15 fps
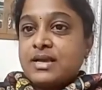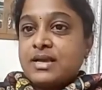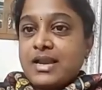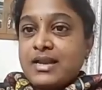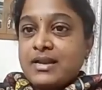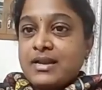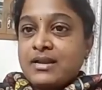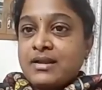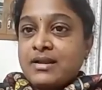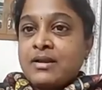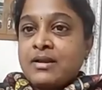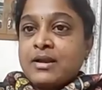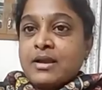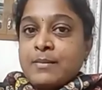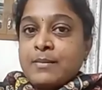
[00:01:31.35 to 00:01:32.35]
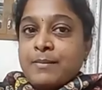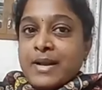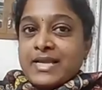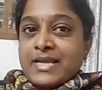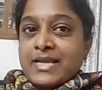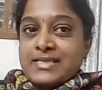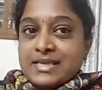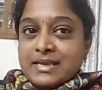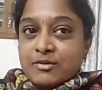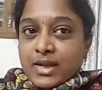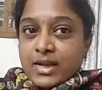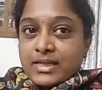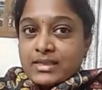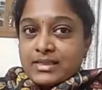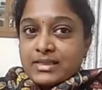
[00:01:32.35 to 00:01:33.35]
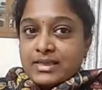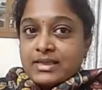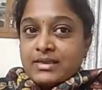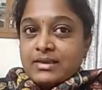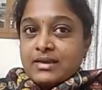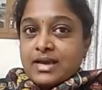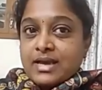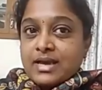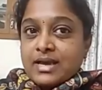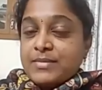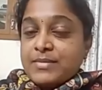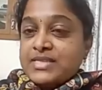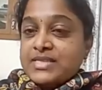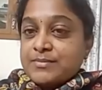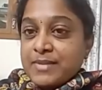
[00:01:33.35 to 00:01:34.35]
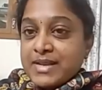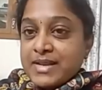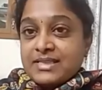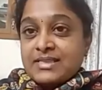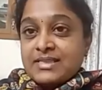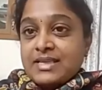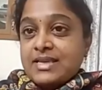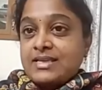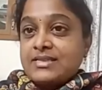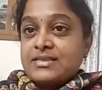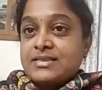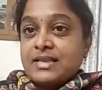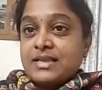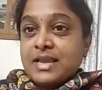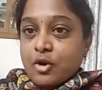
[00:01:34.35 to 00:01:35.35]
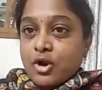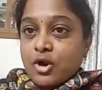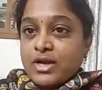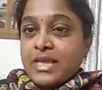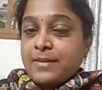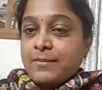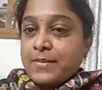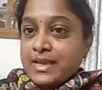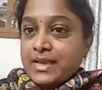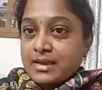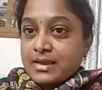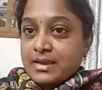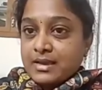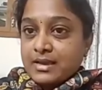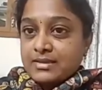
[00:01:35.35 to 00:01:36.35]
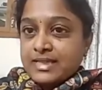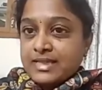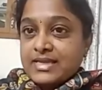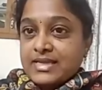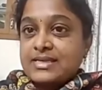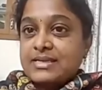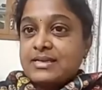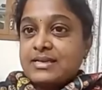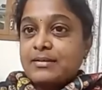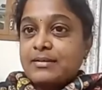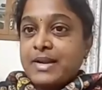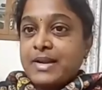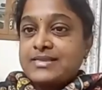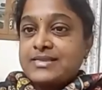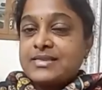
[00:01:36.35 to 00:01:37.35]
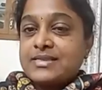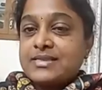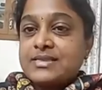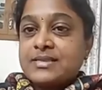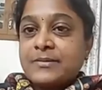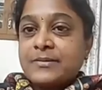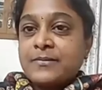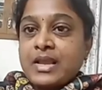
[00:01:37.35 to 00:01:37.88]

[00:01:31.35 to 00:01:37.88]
and placing one thing and misplacing things, not keeping things at places,